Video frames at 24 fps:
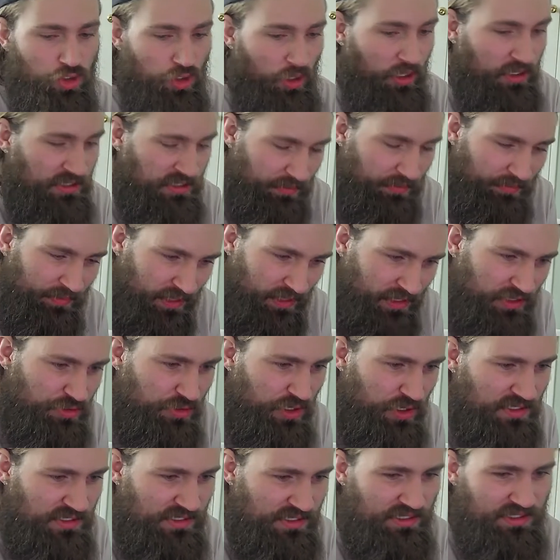It's going to be
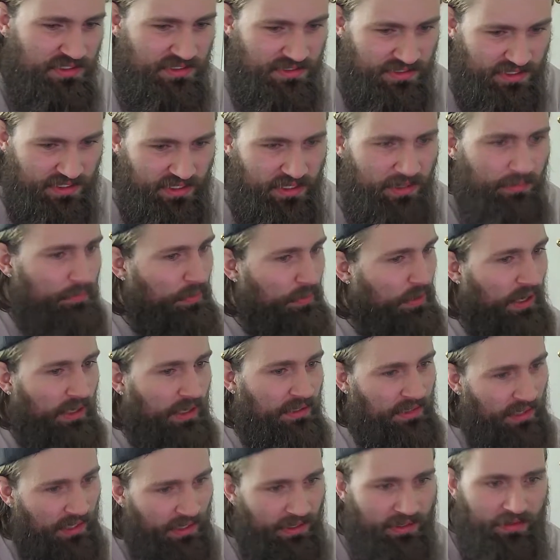interesting to see it, but I
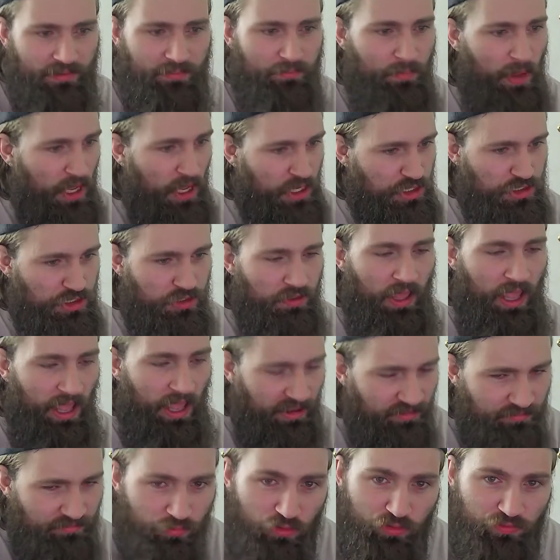got to imagine the
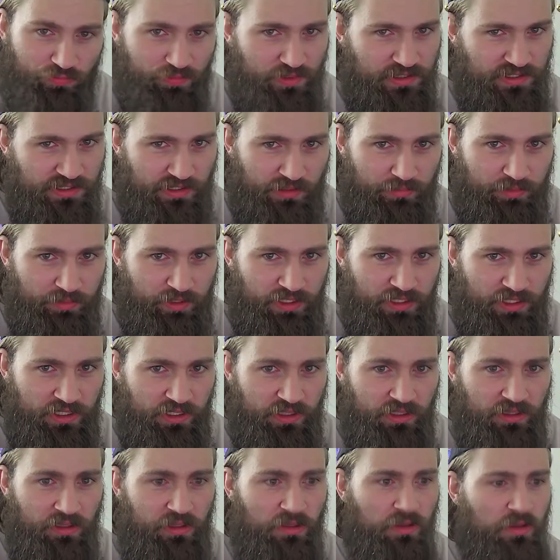head movement is going to be
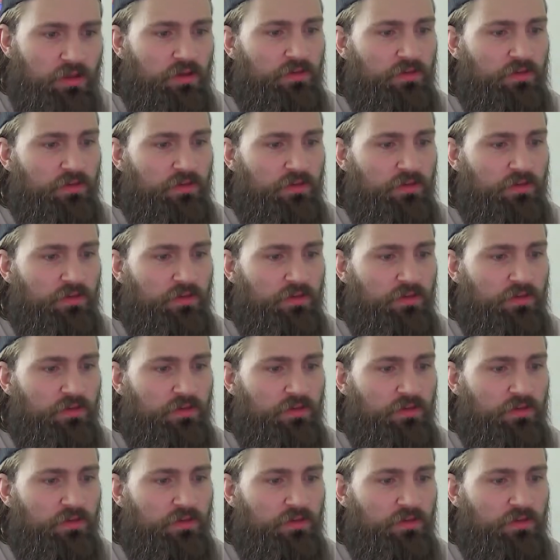key